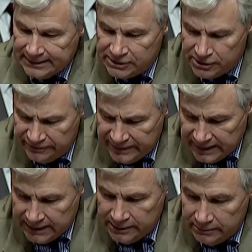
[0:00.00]
serving
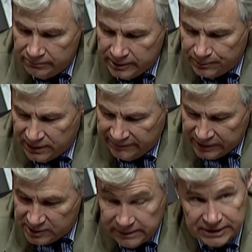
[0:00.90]
in the
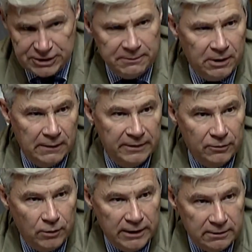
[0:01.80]
Providence Police
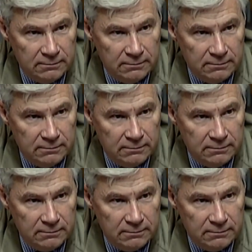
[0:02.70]
Department, one